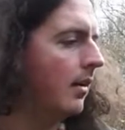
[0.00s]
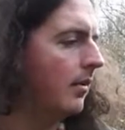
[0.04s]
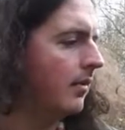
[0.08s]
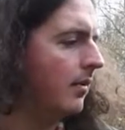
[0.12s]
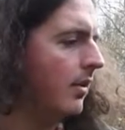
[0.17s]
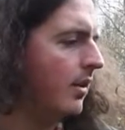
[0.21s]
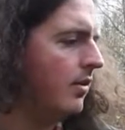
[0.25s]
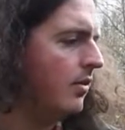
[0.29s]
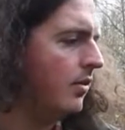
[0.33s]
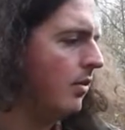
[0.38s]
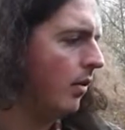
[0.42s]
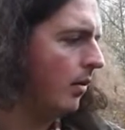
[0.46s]

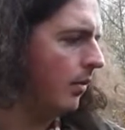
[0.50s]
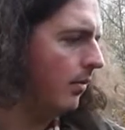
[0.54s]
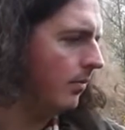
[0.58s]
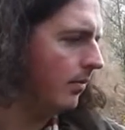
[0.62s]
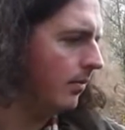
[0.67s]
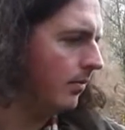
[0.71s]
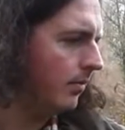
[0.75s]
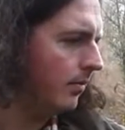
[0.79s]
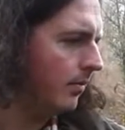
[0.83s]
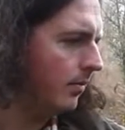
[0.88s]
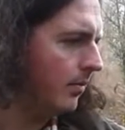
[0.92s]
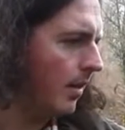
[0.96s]
They're not,
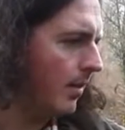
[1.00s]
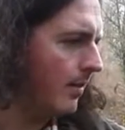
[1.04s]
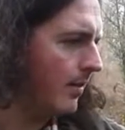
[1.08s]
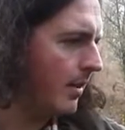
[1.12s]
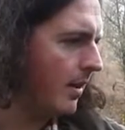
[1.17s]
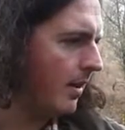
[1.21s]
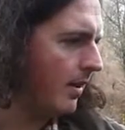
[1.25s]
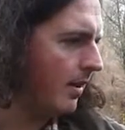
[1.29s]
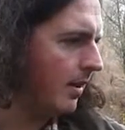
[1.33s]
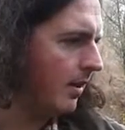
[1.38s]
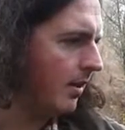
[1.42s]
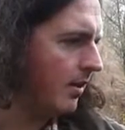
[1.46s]
I mean
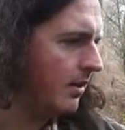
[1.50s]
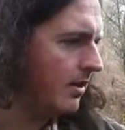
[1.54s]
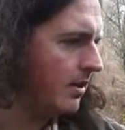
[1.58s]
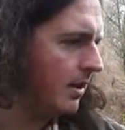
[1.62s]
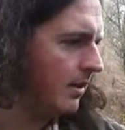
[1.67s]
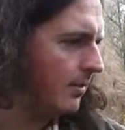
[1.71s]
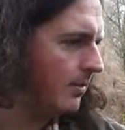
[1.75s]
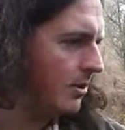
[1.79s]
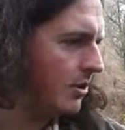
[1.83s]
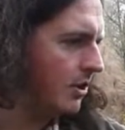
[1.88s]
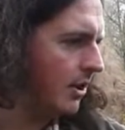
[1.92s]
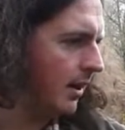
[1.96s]
they're nicely
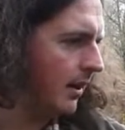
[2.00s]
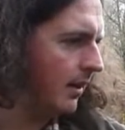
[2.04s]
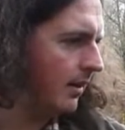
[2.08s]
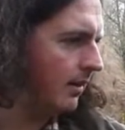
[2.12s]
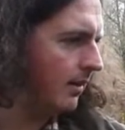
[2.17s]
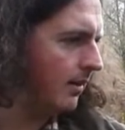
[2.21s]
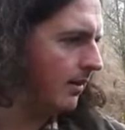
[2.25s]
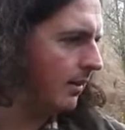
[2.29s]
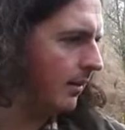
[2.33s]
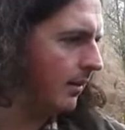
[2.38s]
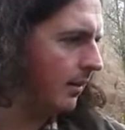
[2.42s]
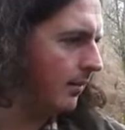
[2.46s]

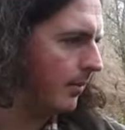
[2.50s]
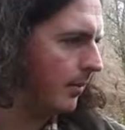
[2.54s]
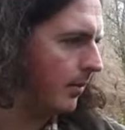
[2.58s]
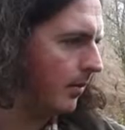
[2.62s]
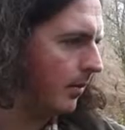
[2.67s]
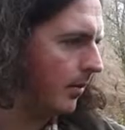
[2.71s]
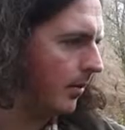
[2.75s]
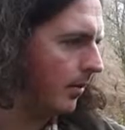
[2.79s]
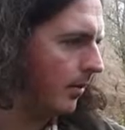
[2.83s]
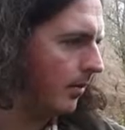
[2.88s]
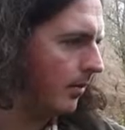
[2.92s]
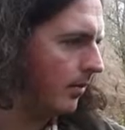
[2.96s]
machined, don't get me
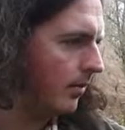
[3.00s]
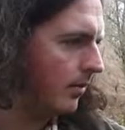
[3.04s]
wrong,